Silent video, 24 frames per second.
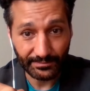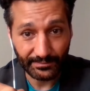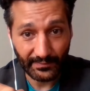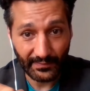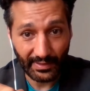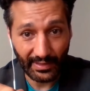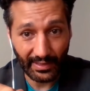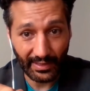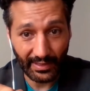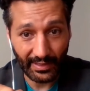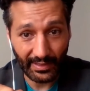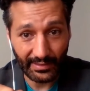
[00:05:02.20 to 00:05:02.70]

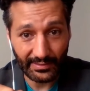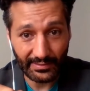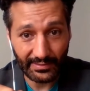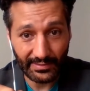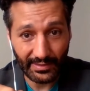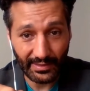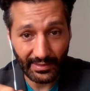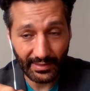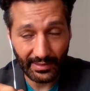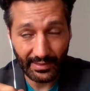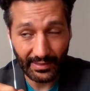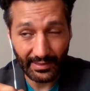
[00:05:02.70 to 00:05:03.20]
And
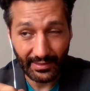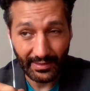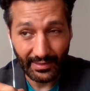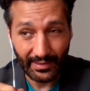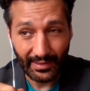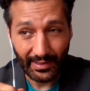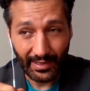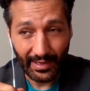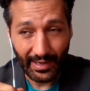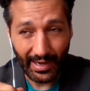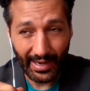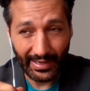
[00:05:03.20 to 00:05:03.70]

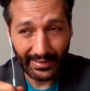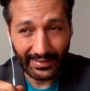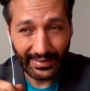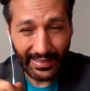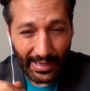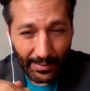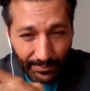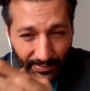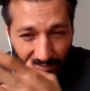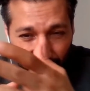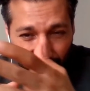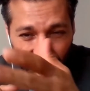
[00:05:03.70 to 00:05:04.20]
I
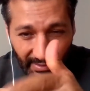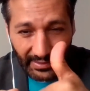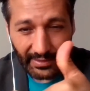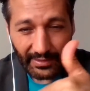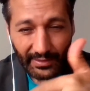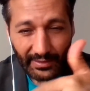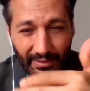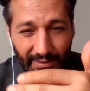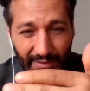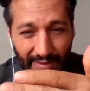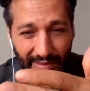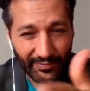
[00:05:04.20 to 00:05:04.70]
kept
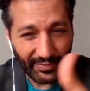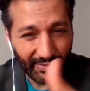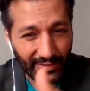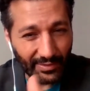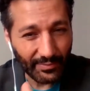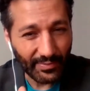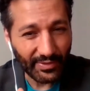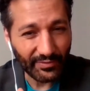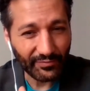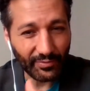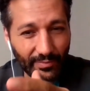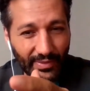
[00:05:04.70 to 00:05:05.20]
giving them
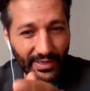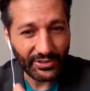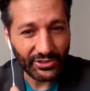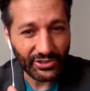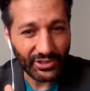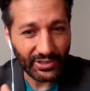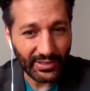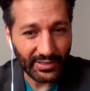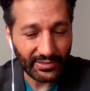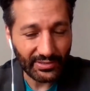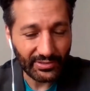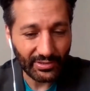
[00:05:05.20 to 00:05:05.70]

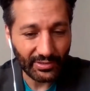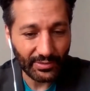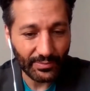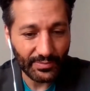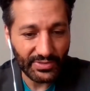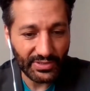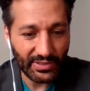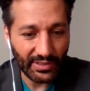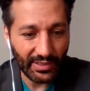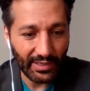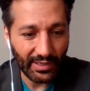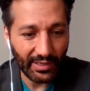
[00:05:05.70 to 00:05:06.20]
information in terms
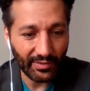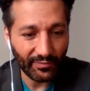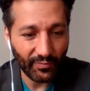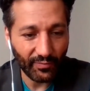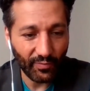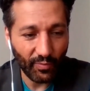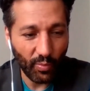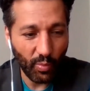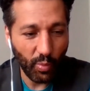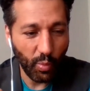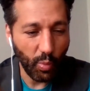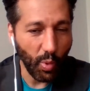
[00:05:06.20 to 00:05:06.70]
of
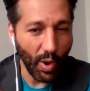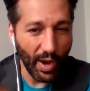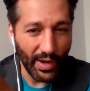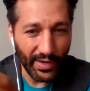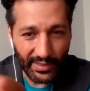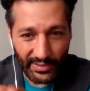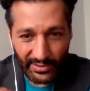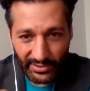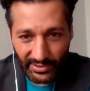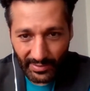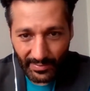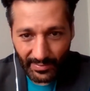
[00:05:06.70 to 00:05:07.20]
what
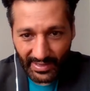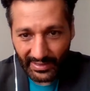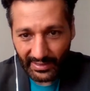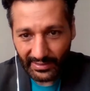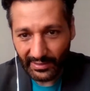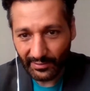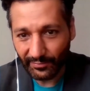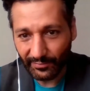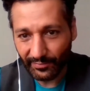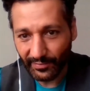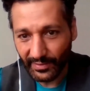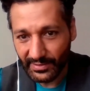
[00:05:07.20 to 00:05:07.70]
is going to make a
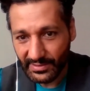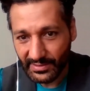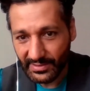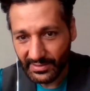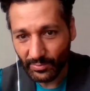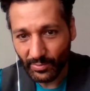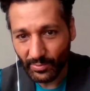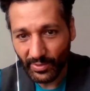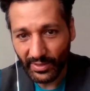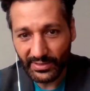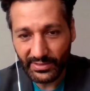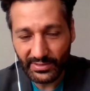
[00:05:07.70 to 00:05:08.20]
difference,
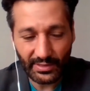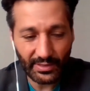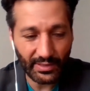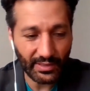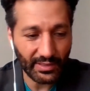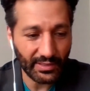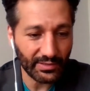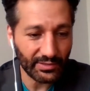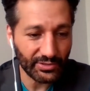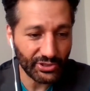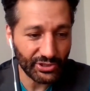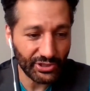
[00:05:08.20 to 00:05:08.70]
what is going
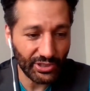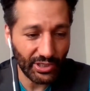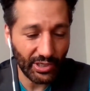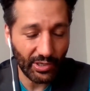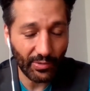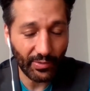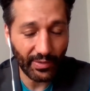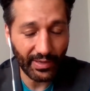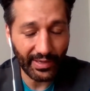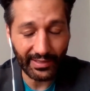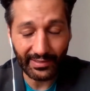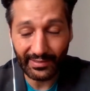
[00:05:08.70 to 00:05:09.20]
to show.
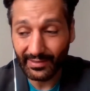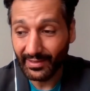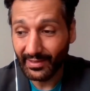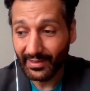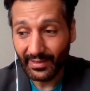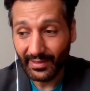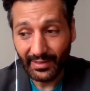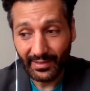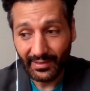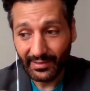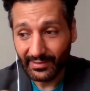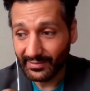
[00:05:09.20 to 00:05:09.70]
And
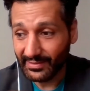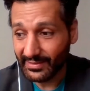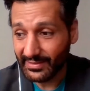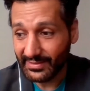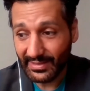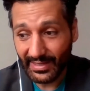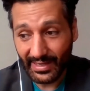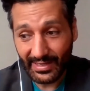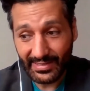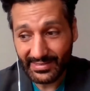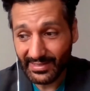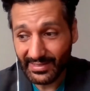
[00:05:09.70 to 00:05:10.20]
these
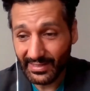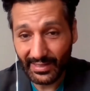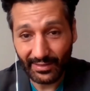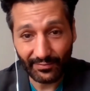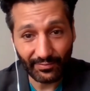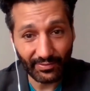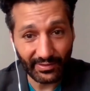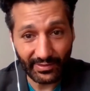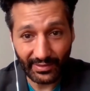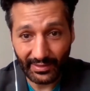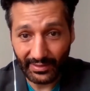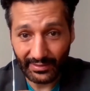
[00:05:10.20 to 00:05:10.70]
guys did
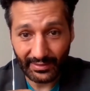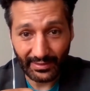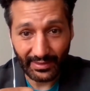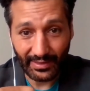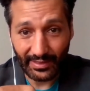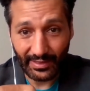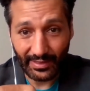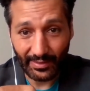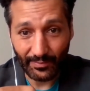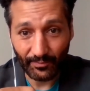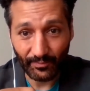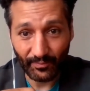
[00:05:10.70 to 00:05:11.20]
everything.
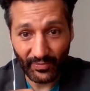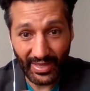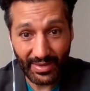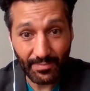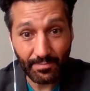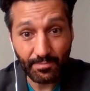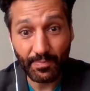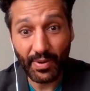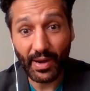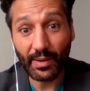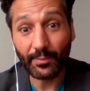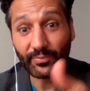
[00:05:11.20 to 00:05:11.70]
They
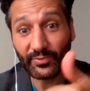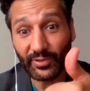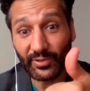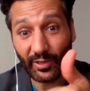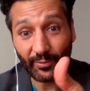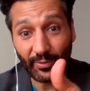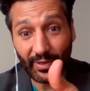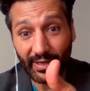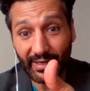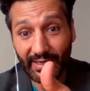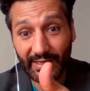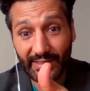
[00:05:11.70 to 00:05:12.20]
bumped our
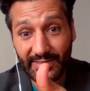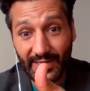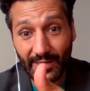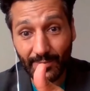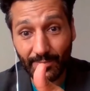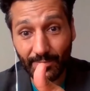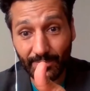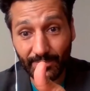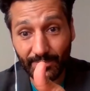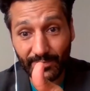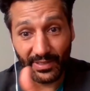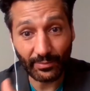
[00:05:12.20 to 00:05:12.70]
ratings up
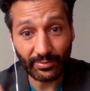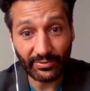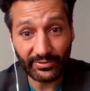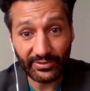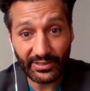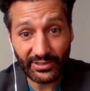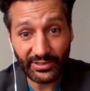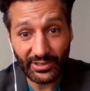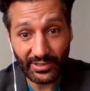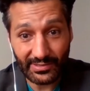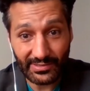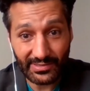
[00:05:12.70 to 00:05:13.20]
double
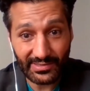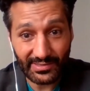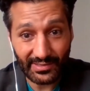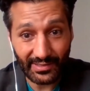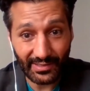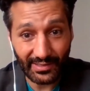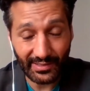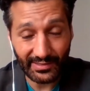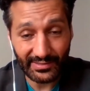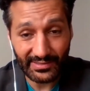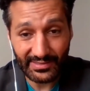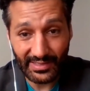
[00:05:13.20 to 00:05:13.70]
digits
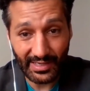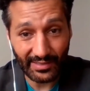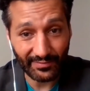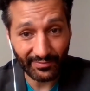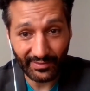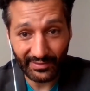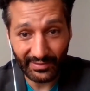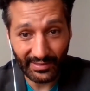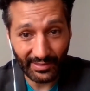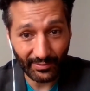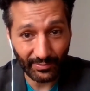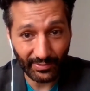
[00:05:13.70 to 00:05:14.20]
on Sci-Fi
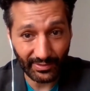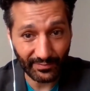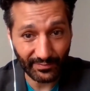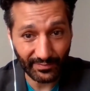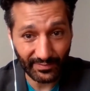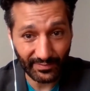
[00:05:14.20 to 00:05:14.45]
Network.